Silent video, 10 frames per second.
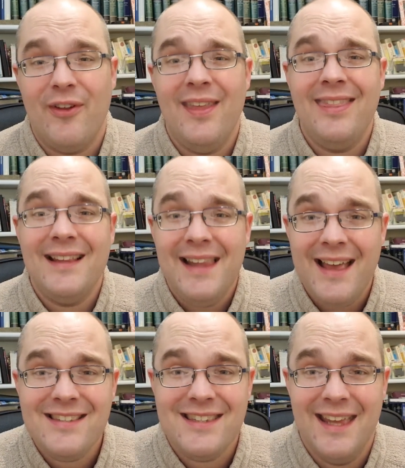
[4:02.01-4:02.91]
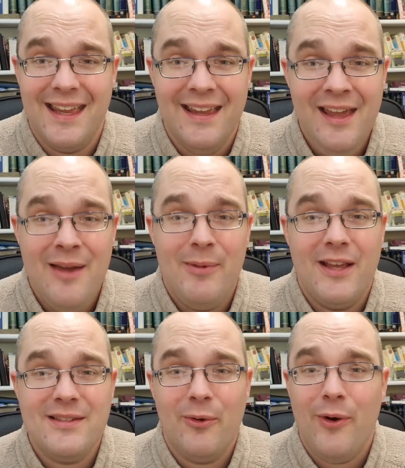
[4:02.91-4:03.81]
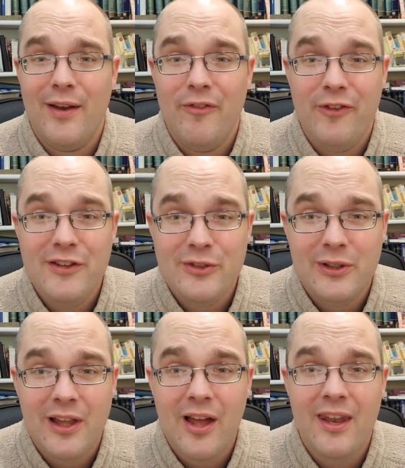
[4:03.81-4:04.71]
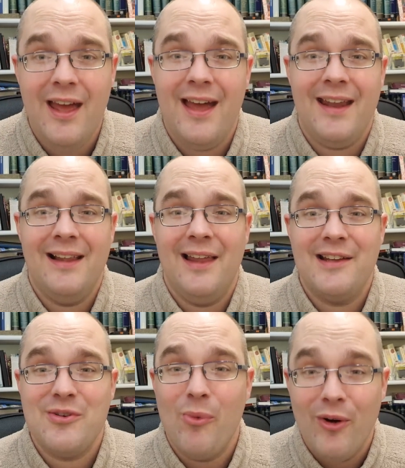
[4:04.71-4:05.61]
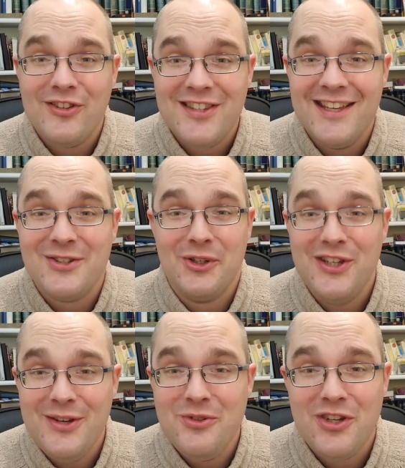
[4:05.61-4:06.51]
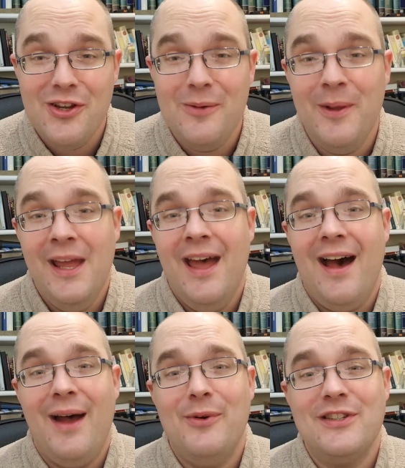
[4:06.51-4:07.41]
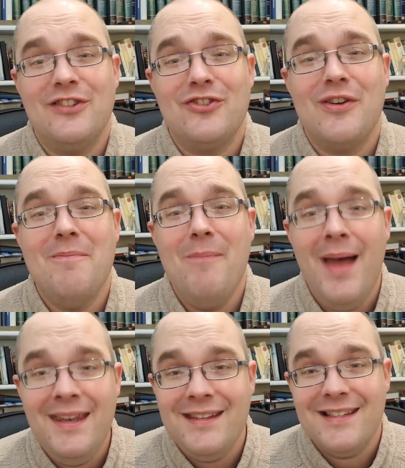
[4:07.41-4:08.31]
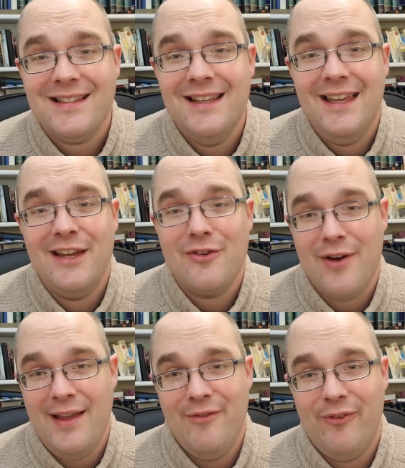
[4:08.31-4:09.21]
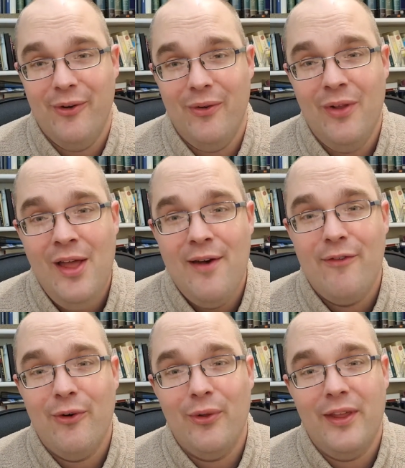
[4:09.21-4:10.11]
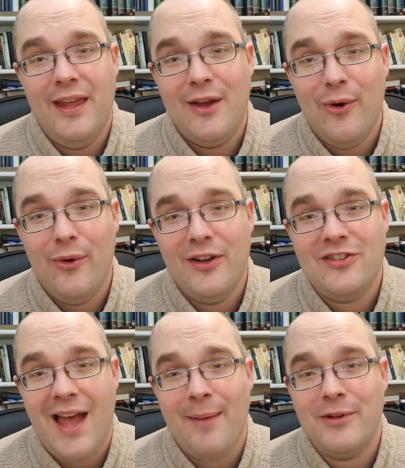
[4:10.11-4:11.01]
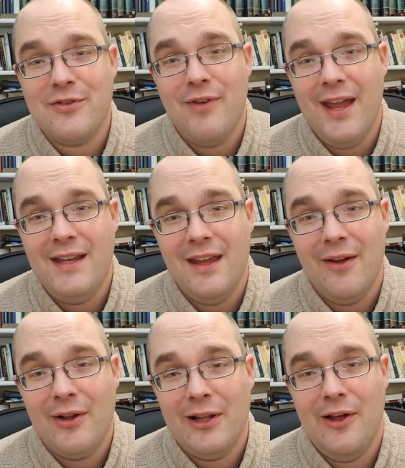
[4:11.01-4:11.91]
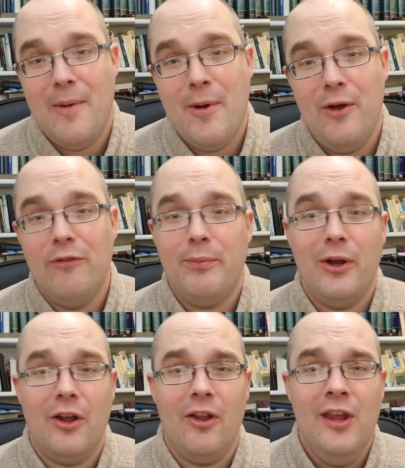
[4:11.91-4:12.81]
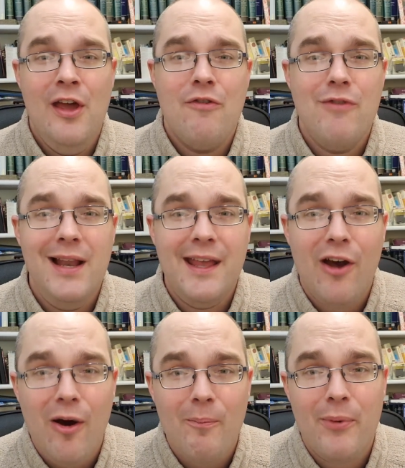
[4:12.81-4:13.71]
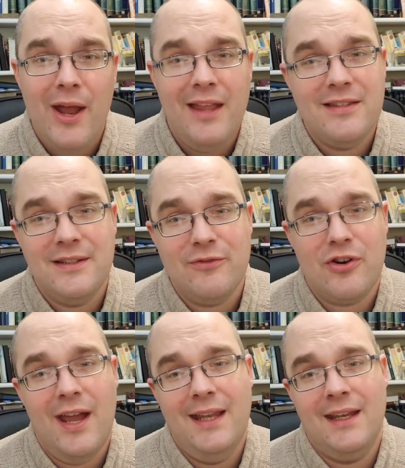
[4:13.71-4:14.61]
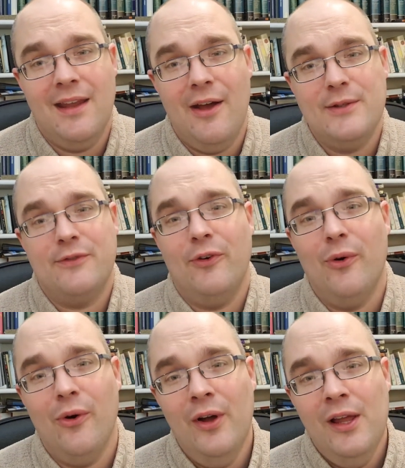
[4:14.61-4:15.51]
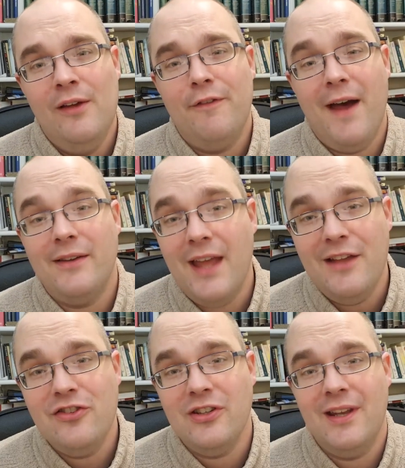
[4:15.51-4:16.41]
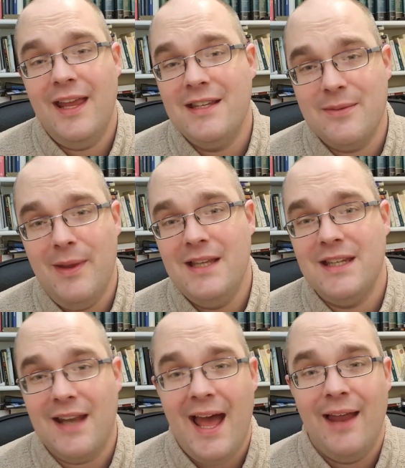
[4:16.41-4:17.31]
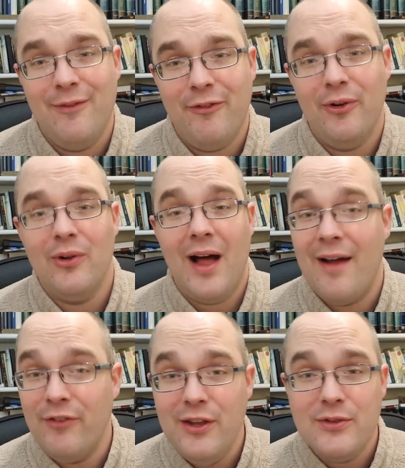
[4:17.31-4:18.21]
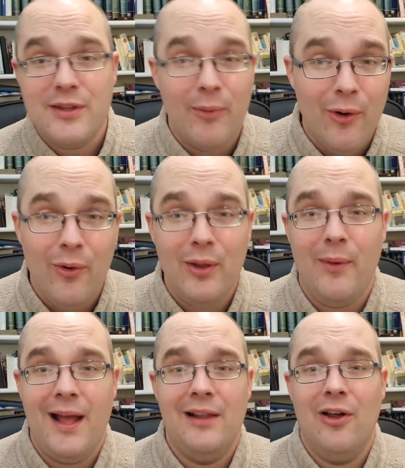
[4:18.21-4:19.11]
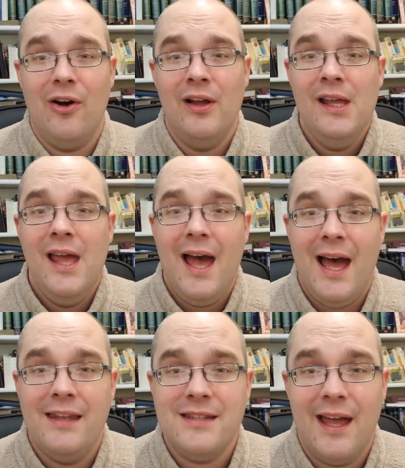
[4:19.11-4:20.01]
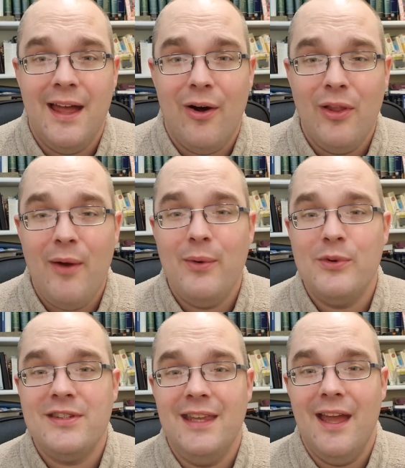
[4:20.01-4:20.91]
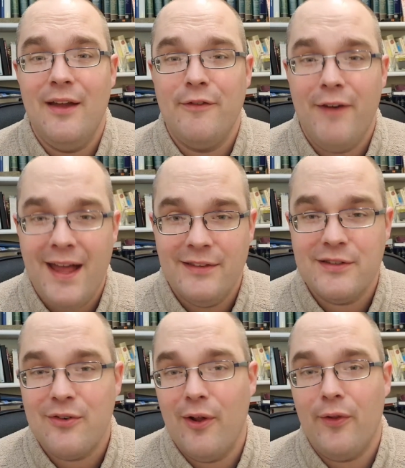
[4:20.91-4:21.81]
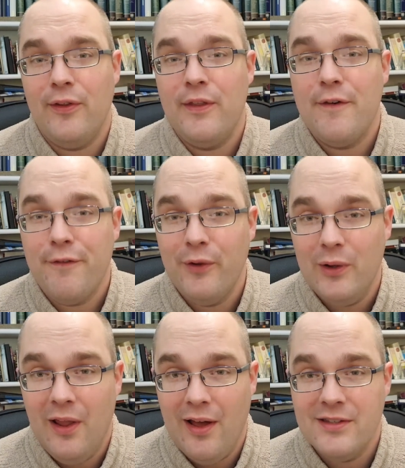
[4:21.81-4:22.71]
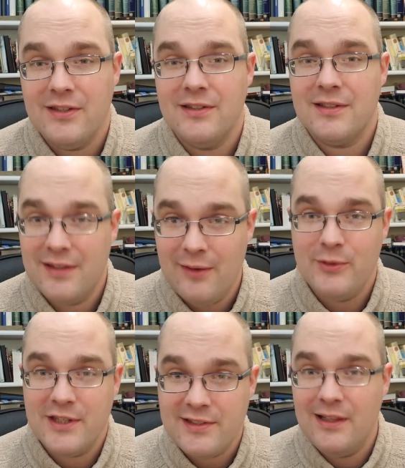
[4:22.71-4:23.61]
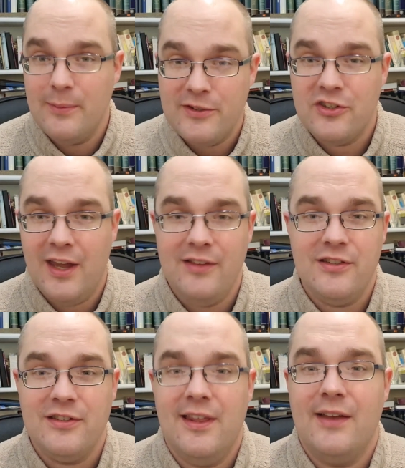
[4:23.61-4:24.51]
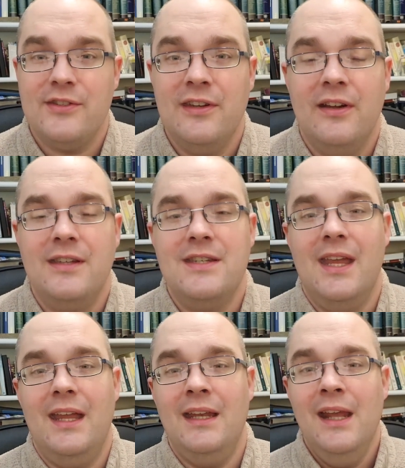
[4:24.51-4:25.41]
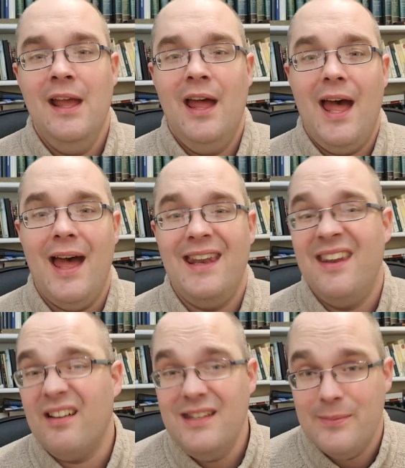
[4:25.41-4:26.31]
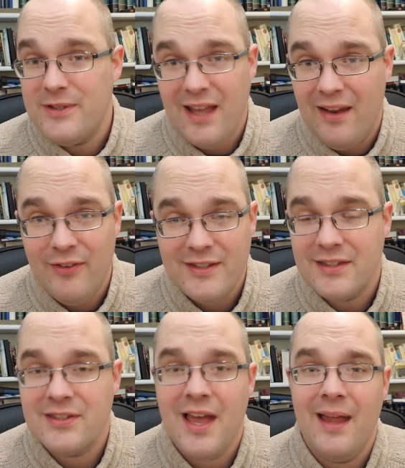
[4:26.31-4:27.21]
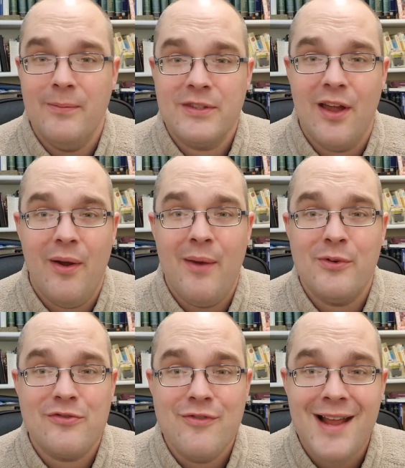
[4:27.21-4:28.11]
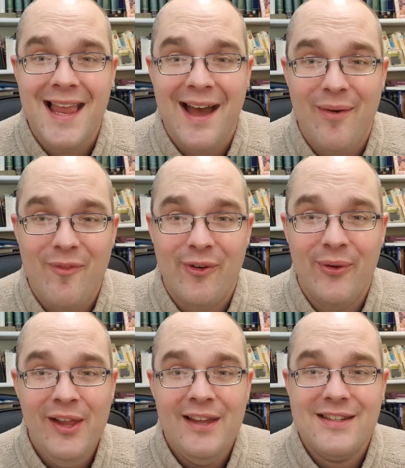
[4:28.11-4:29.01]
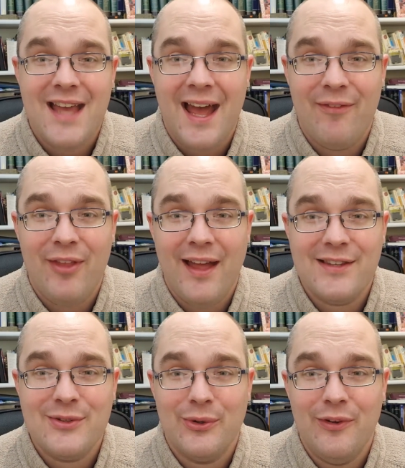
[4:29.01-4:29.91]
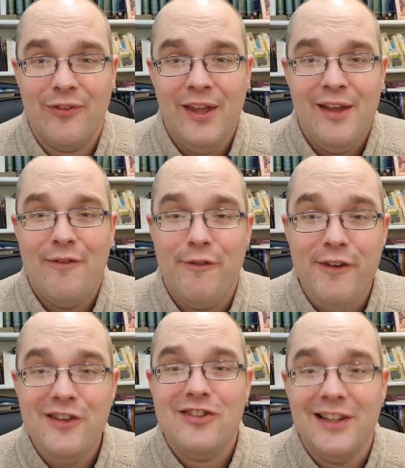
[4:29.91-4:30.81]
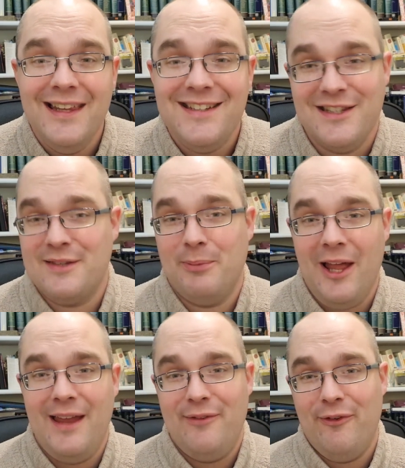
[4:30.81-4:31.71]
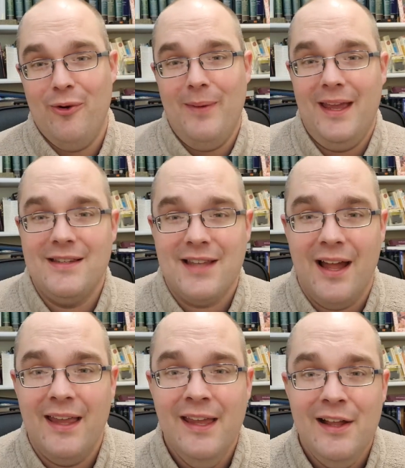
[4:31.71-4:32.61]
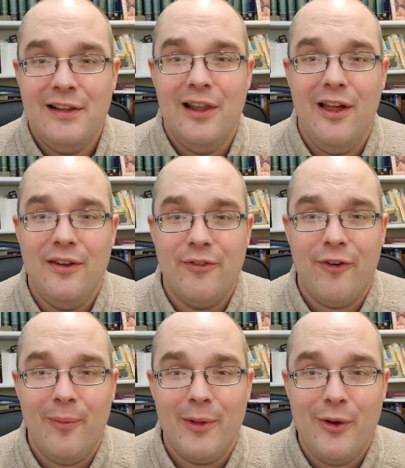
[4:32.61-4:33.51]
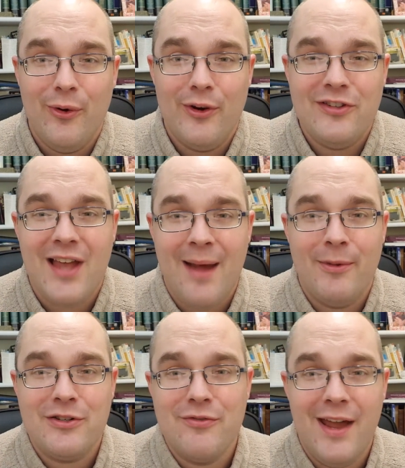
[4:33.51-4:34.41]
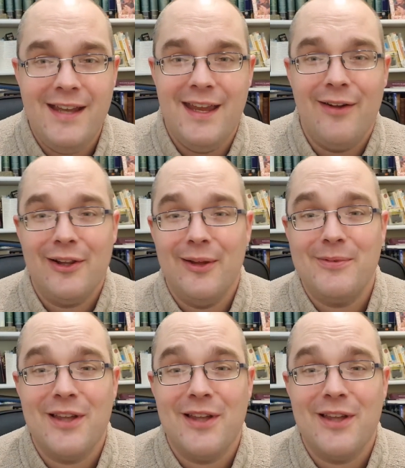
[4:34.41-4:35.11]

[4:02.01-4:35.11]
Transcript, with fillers: And then the last thing, because I'm quite a visual learner and I like to watch things on YouTube, I was tremendously grateful for the Cornish Amateur Radio Club, who have put on really comprehensive training notes for foundation, intermediate, and full. I've used them all the way along, and uh, although it was the advanced rather than the full license, there was a syllabus change in 2019. 90% uh, of it's the same, so it was really helpful to have that sort of visually displayed for me as I learnt from the Cornish Amateur Radio Club.